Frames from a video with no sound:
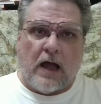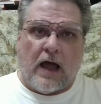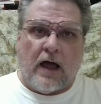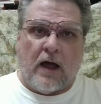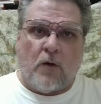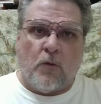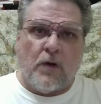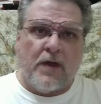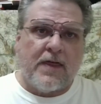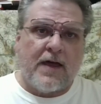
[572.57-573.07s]

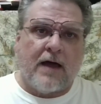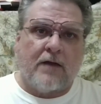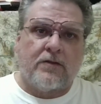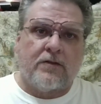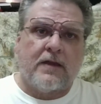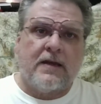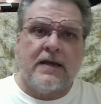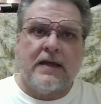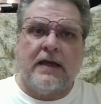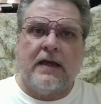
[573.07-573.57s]
without the
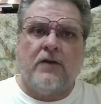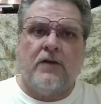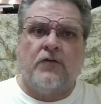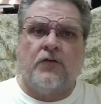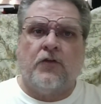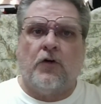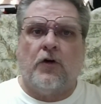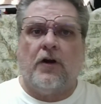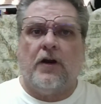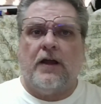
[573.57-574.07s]
need
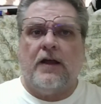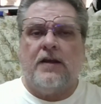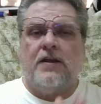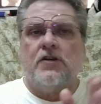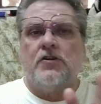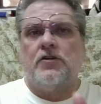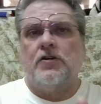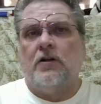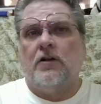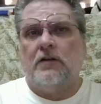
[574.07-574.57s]
for
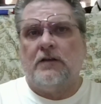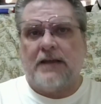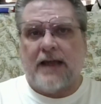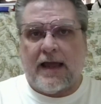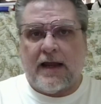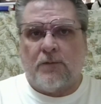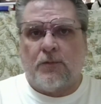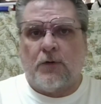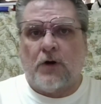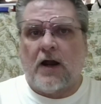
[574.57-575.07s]
additional
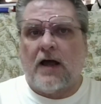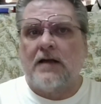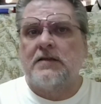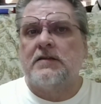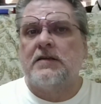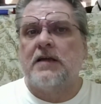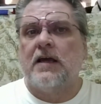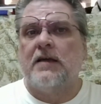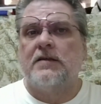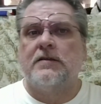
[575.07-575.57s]
data
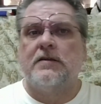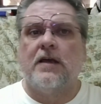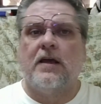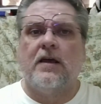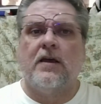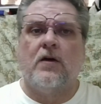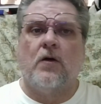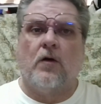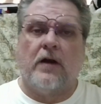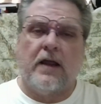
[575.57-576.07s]
processing
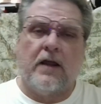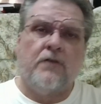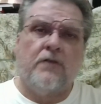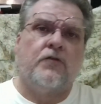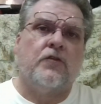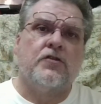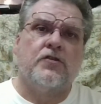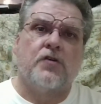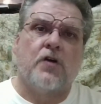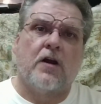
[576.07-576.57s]
or
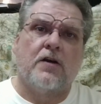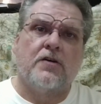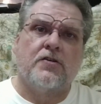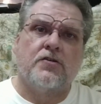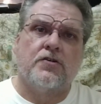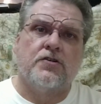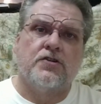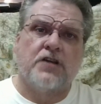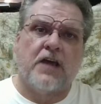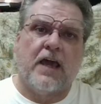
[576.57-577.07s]
infrastructure
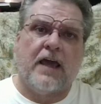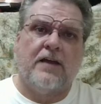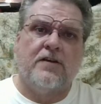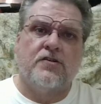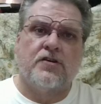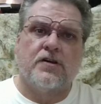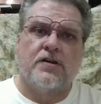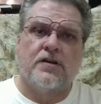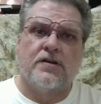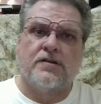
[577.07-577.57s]

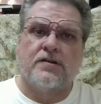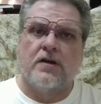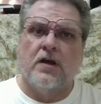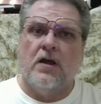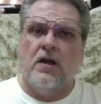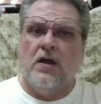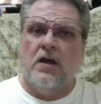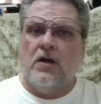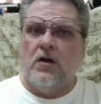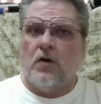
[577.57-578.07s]
changes
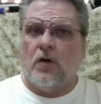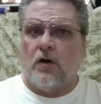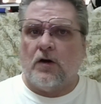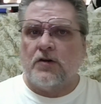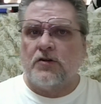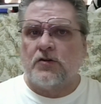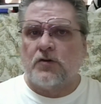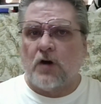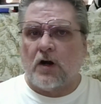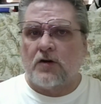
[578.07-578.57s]
or
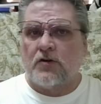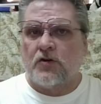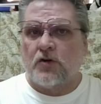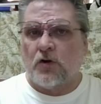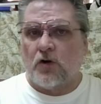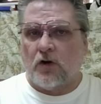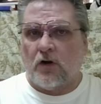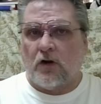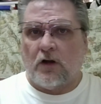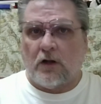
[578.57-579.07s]

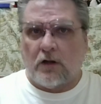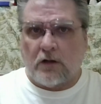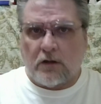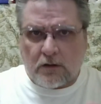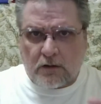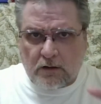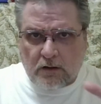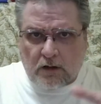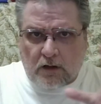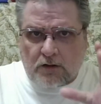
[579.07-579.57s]
structural
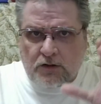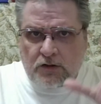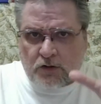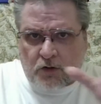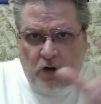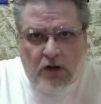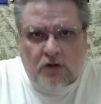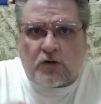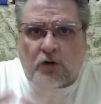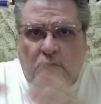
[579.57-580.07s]

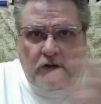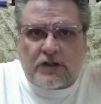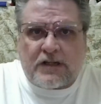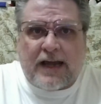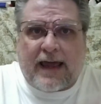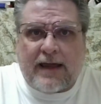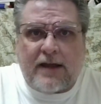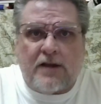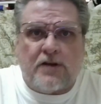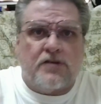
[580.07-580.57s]

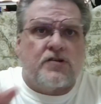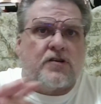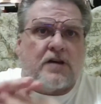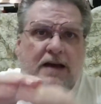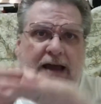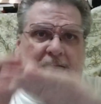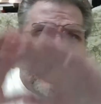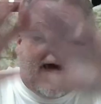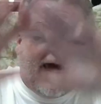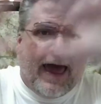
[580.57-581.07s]
change
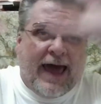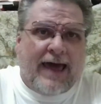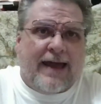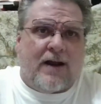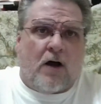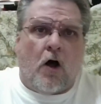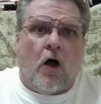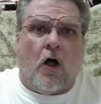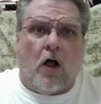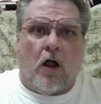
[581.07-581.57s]
at
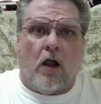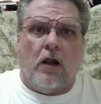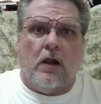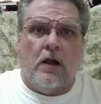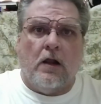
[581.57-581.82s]
all.